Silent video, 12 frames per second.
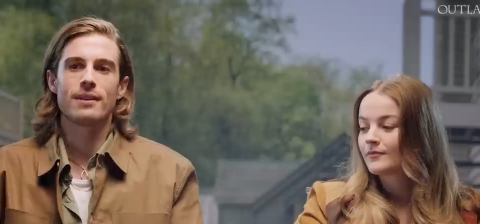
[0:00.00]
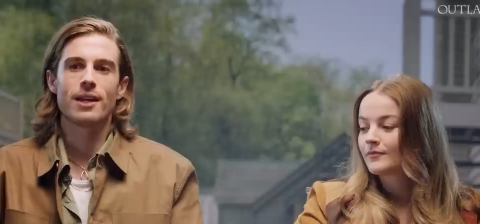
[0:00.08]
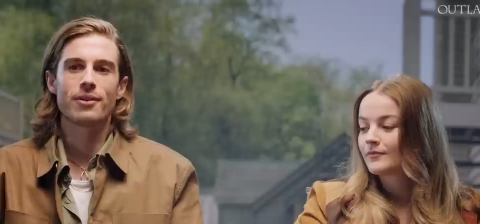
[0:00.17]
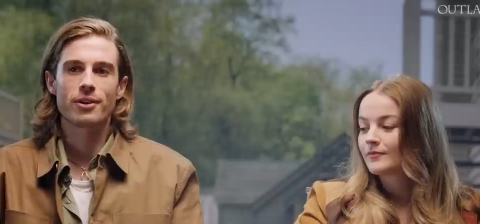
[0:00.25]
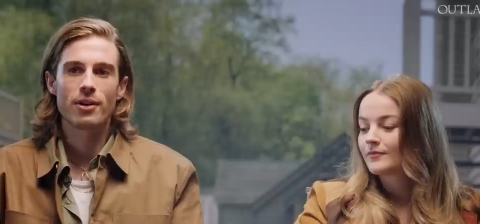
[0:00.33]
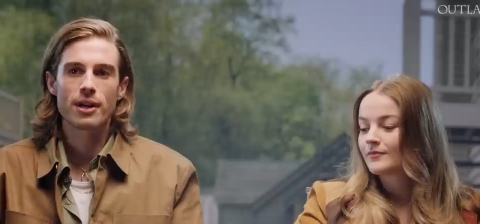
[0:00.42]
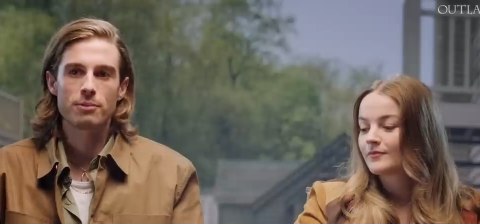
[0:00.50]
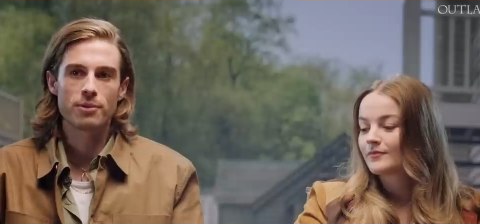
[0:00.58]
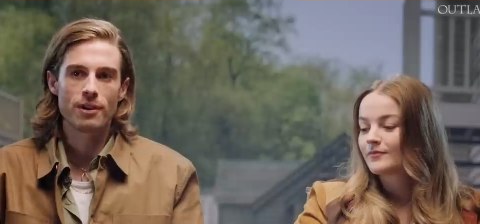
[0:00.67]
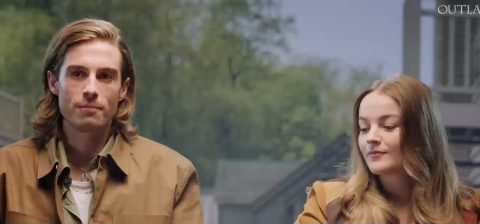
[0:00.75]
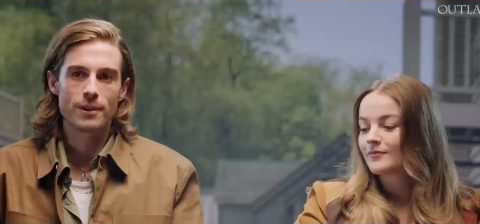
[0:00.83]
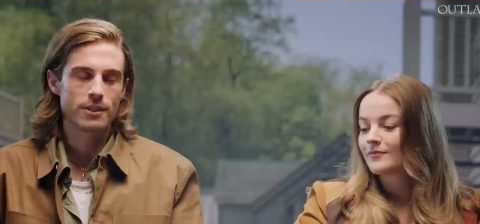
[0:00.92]
Speaker 1: they're incredible.
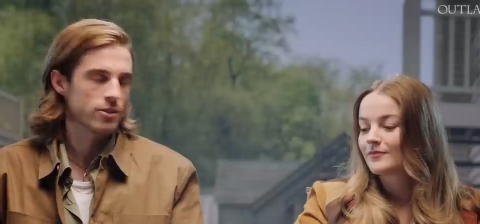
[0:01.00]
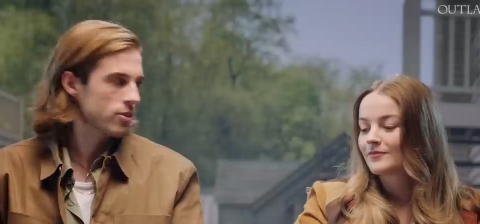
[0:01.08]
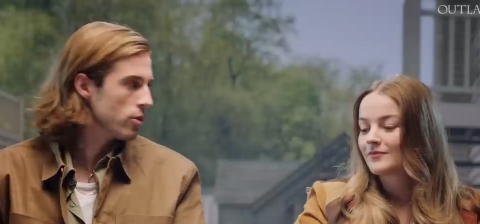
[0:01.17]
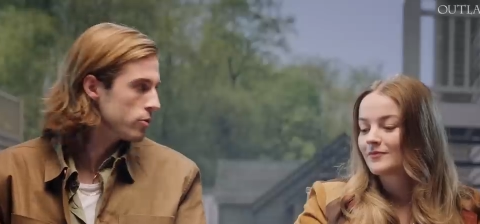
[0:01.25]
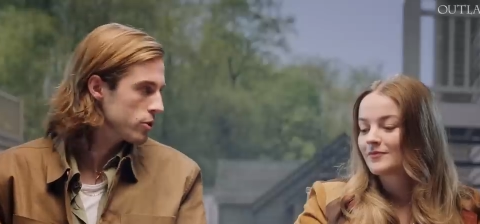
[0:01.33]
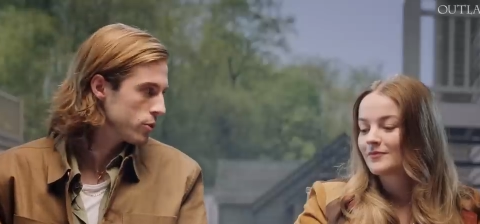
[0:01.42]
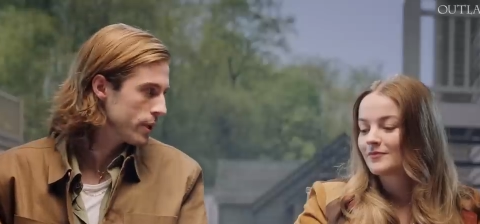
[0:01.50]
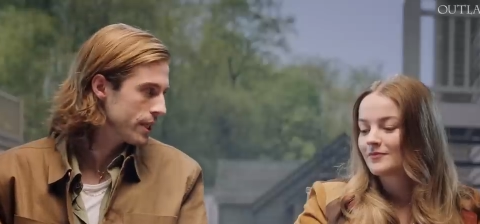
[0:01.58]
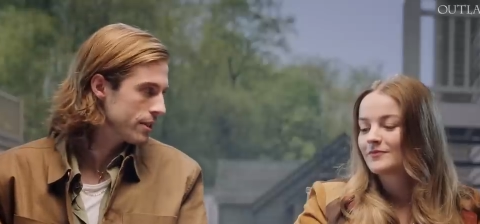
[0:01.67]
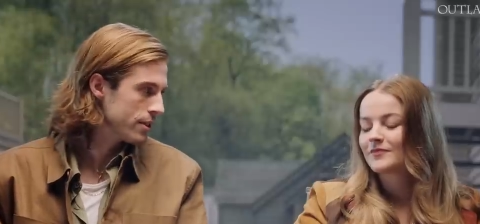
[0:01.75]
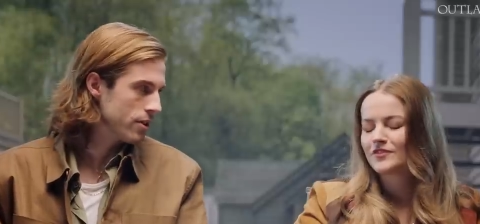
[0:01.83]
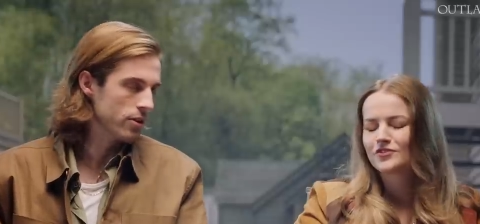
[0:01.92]
They've been so sweet
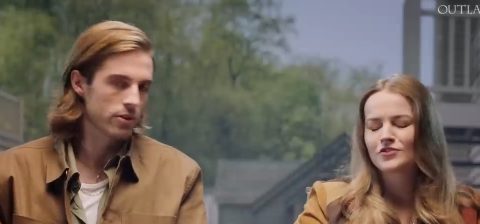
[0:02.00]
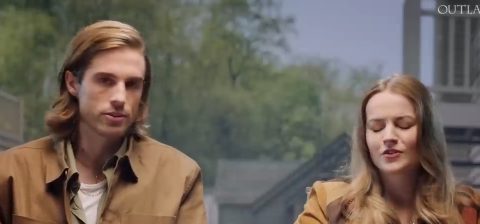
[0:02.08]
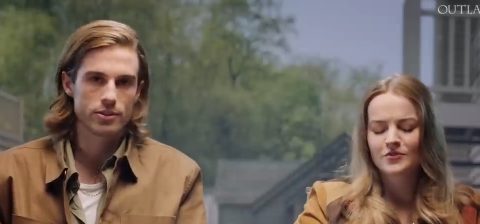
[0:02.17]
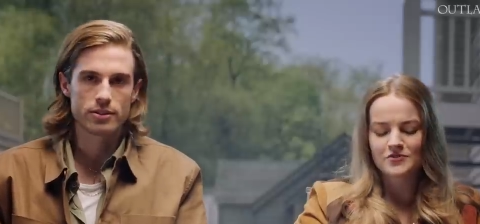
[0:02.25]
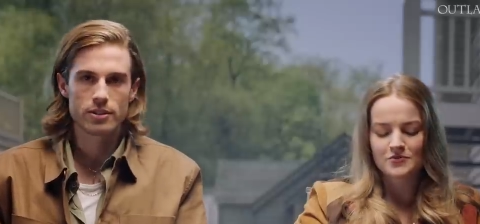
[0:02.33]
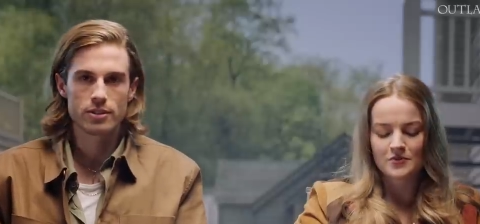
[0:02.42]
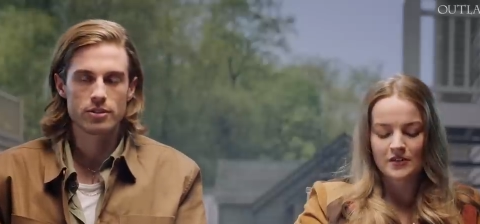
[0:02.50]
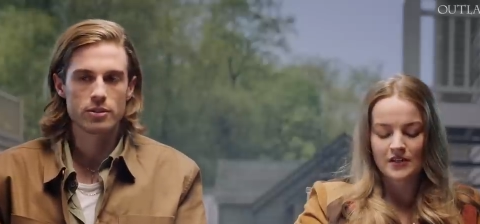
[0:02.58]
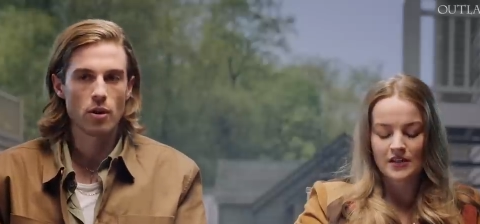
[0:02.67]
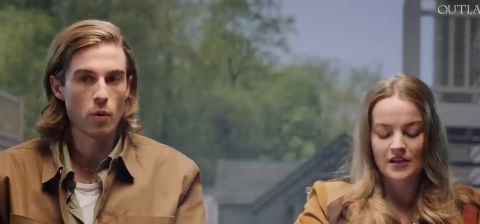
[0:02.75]
to us, so, sweet. so